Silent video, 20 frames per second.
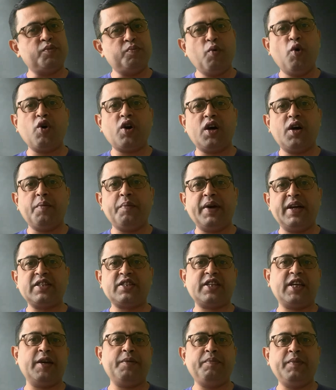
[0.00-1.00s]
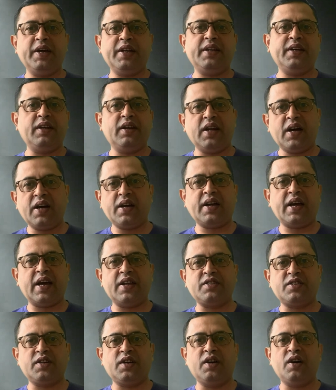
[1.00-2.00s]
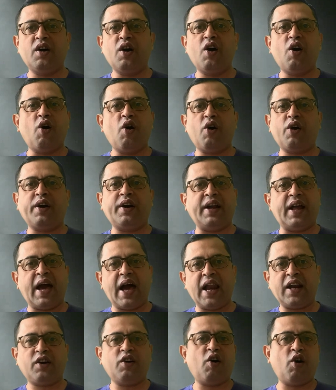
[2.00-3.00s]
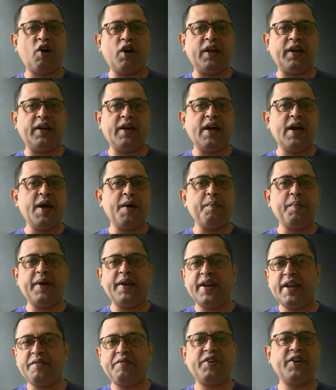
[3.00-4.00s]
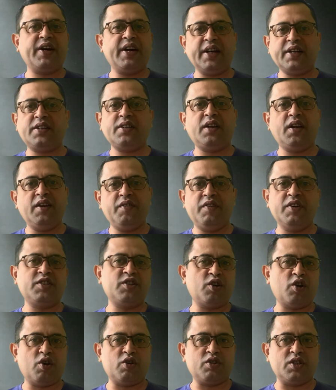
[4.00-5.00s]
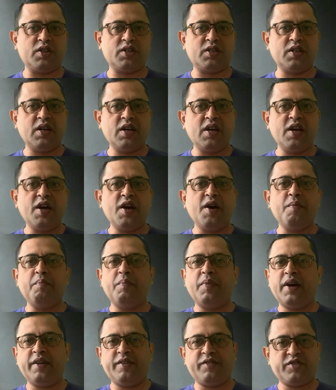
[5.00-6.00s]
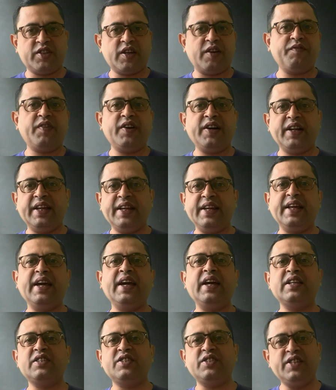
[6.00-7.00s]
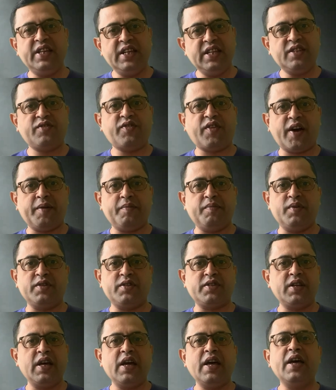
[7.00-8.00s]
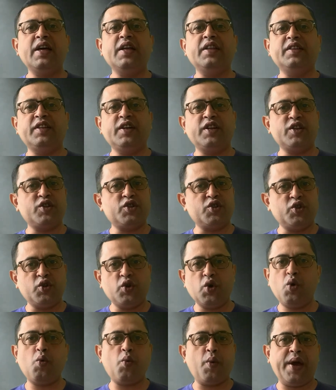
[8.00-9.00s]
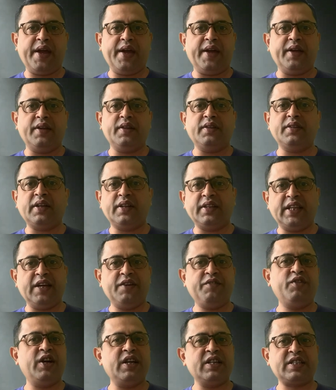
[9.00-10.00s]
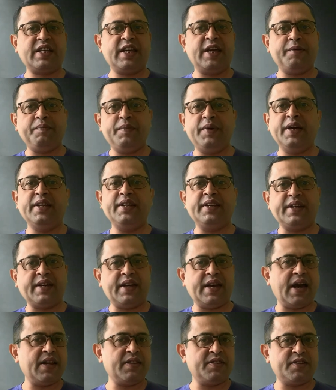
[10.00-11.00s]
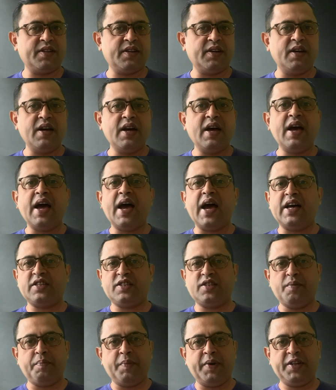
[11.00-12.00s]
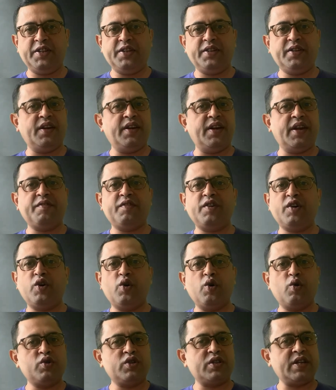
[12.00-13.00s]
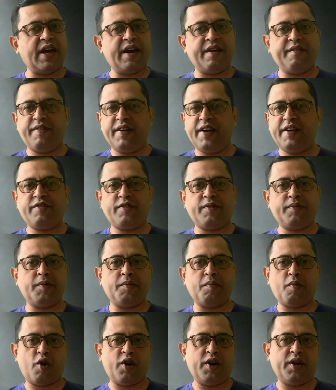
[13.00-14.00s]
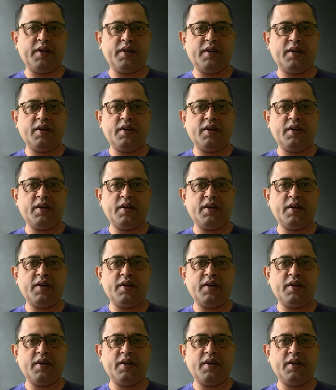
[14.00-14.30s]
smoker may escape getting lung cancer, or an alcoholic may never get a liver cirrhosis, but if someone inhales these fibers, there is no way that they would escape getting cancer, as the material never goes away from the body.